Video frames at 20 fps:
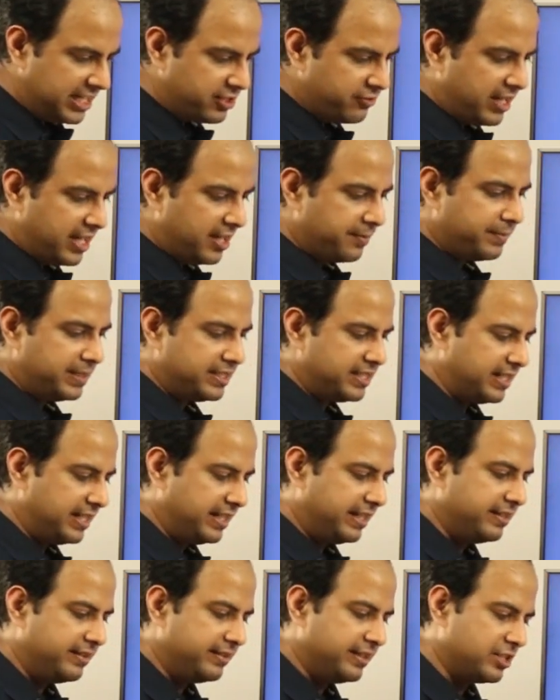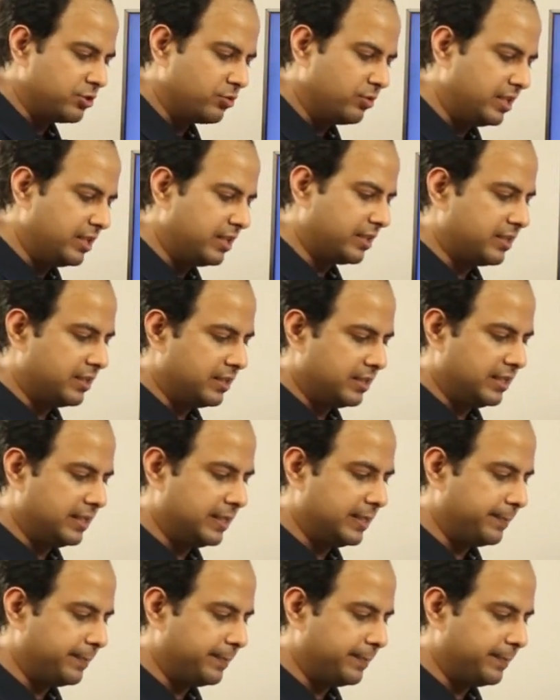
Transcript: is why basically in this work,